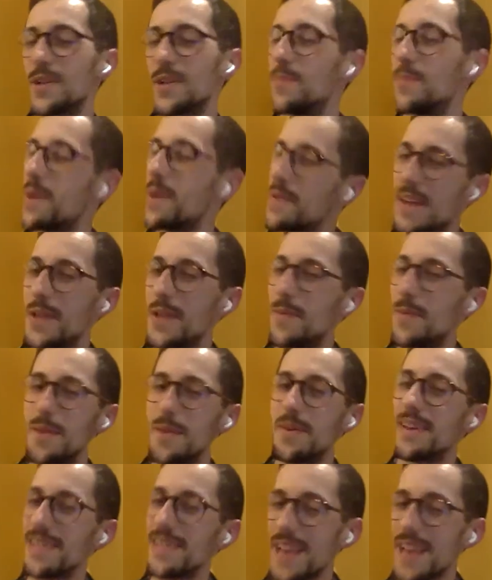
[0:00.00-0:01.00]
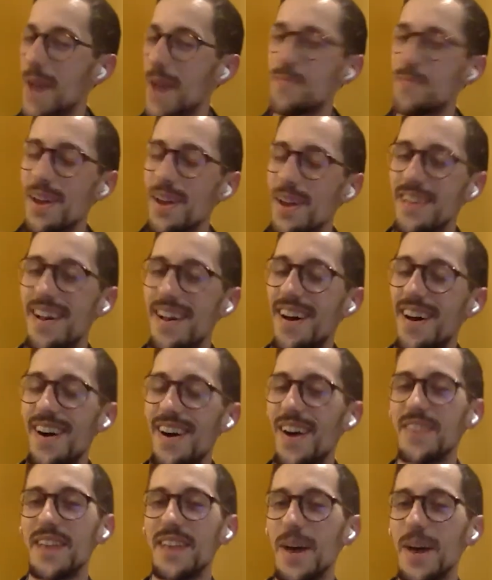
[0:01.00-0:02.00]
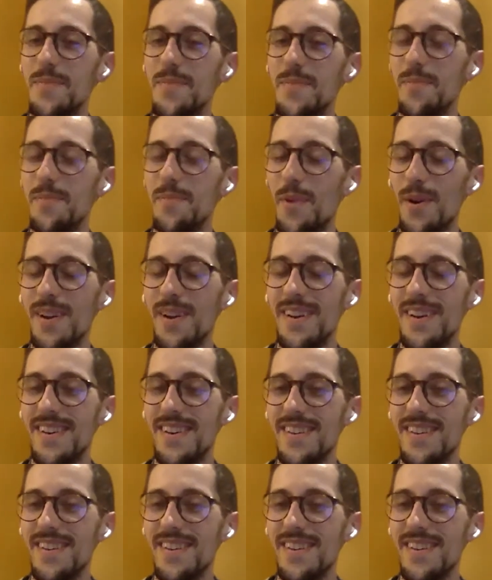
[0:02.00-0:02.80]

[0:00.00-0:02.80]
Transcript: so can you maybe elaborate on that a bit more?